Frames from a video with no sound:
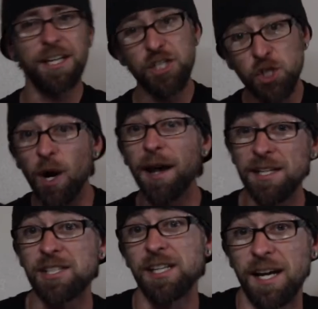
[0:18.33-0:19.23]
Let's try
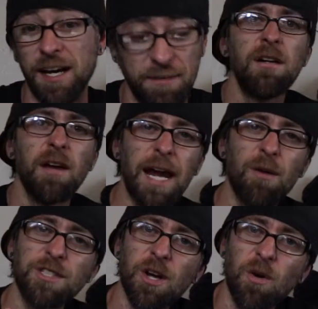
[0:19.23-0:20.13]
this again. Hey,
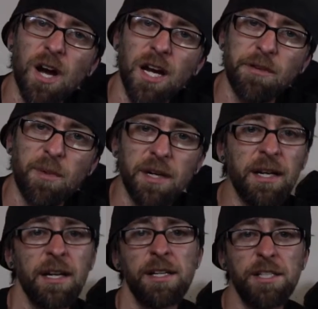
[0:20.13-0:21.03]
what's going on,
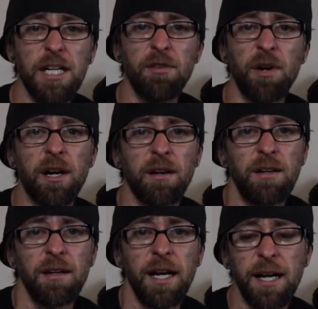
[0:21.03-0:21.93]
everybody? Devo here.
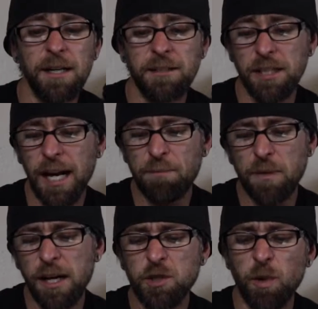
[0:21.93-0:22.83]
And today,
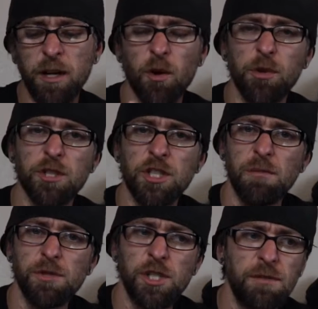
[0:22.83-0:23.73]
I just want to go through
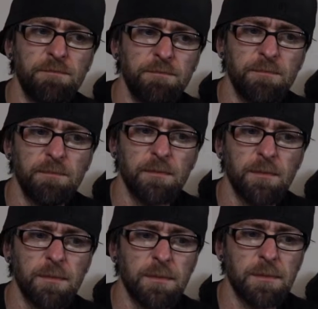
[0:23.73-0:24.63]
some
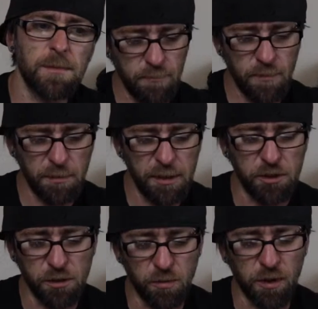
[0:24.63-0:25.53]
maybe I
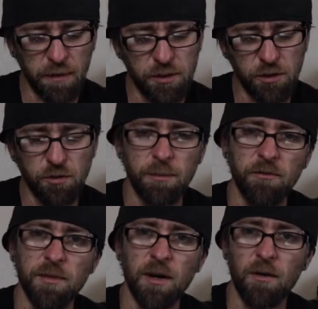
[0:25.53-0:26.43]
should work up a script
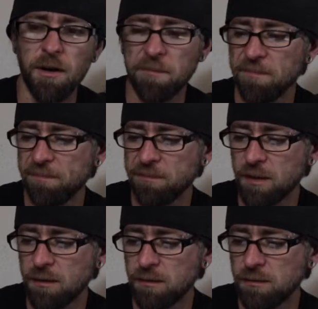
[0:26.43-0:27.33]
from now
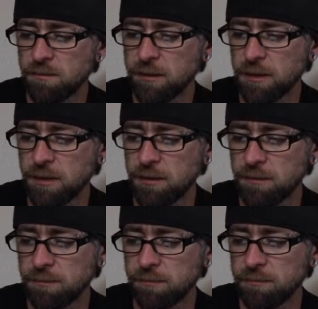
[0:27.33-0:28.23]

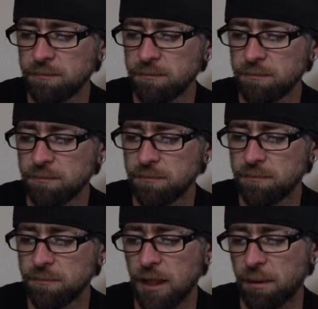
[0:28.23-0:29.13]
on.
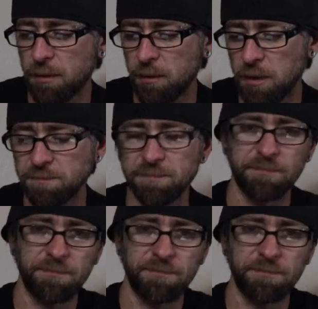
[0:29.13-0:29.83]
Yeah, I probably won't.